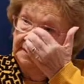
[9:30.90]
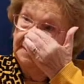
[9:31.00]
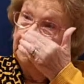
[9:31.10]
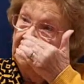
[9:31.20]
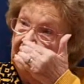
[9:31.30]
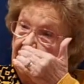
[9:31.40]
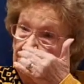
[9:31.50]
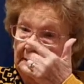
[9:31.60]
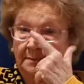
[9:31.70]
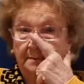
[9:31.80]

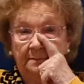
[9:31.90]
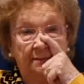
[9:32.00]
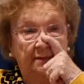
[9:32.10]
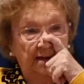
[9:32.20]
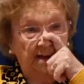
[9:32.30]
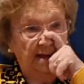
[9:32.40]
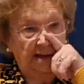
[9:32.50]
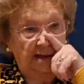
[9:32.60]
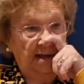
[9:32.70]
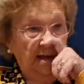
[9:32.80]

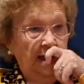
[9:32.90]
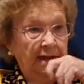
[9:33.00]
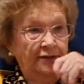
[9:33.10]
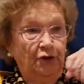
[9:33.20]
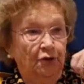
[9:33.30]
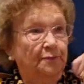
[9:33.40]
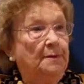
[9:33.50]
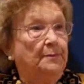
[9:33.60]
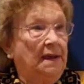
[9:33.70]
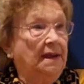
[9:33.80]
it took me
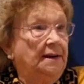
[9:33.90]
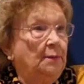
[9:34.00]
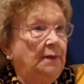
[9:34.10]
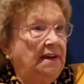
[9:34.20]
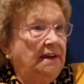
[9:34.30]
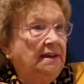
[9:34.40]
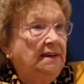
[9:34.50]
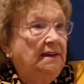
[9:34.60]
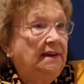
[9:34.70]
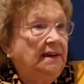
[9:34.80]
pain away
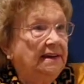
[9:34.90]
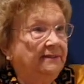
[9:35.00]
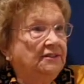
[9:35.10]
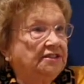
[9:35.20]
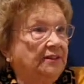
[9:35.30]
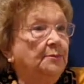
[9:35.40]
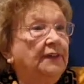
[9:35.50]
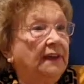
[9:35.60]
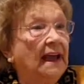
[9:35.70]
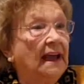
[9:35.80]
and give it something else.